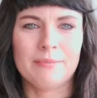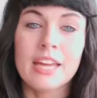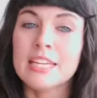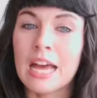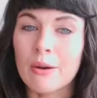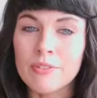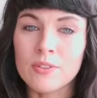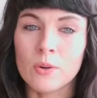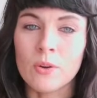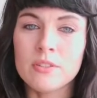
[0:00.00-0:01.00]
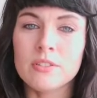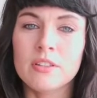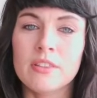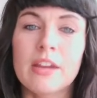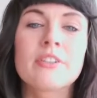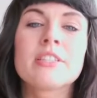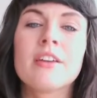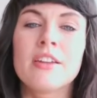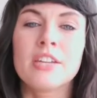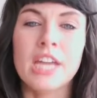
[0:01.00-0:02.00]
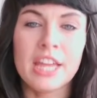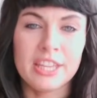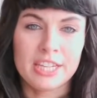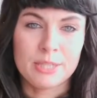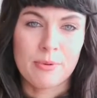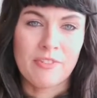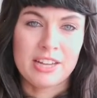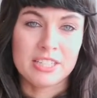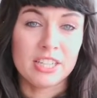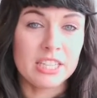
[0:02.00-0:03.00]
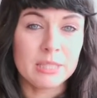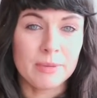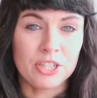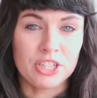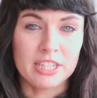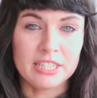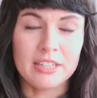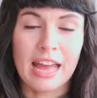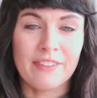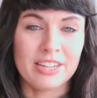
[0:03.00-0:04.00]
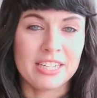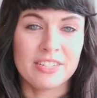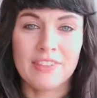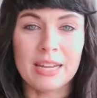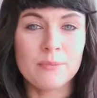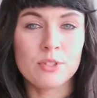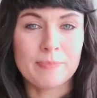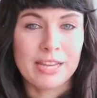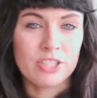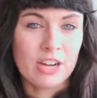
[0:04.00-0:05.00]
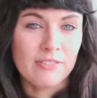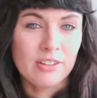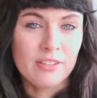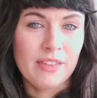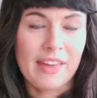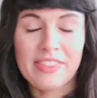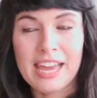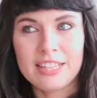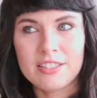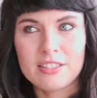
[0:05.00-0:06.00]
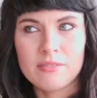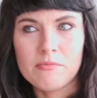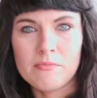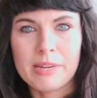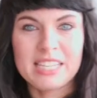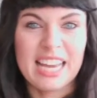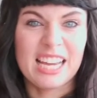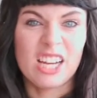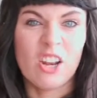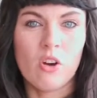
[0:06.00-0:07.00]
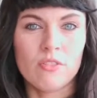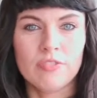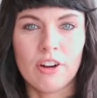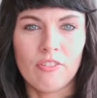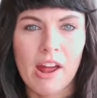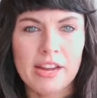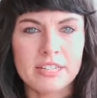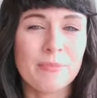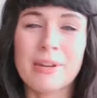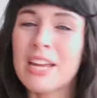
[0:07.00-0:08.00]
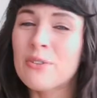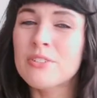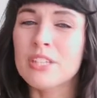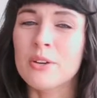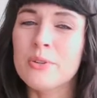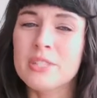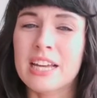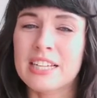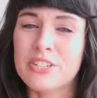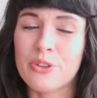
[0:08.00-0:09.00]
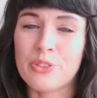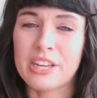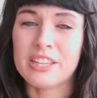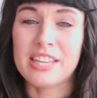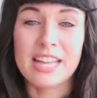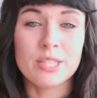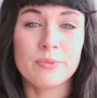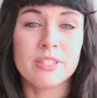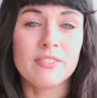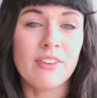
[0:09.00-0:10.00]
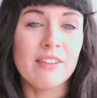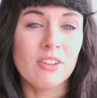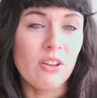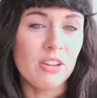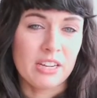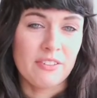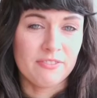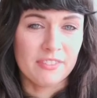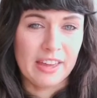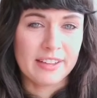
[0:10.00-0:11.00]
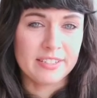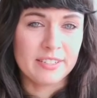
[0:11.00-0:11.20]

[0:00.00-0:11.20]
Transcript: Now, of course, there is nothing to prevent another species having developed space travel and the Ents being taken along for a ride. But I also sadly don't think the Ents would survive long enough for that.